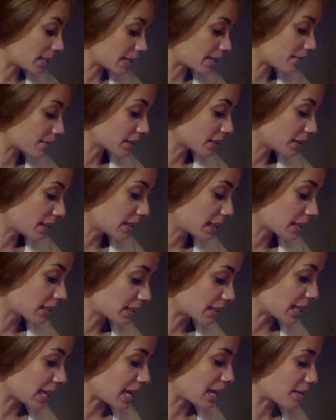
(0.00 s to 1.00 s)
I have a
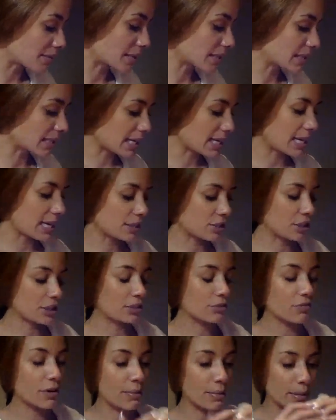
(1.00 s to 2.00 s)
Kleenex? Yeah, because I hate
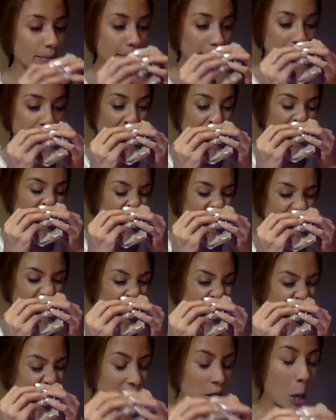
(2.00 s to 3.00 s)
just rubbing my nose
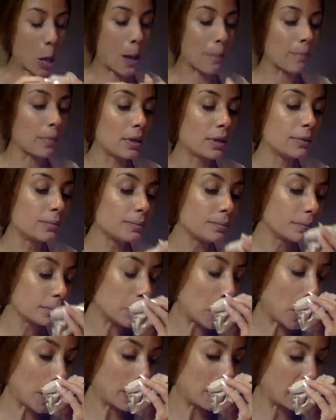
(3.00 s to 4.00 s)
nonstop.
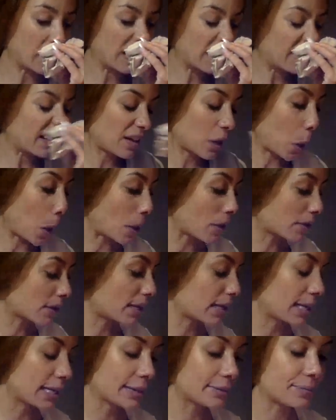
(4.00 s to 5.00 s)

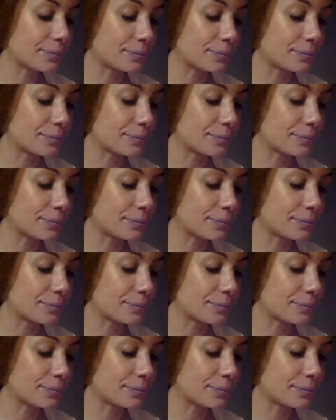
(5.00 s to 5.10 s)
Okay.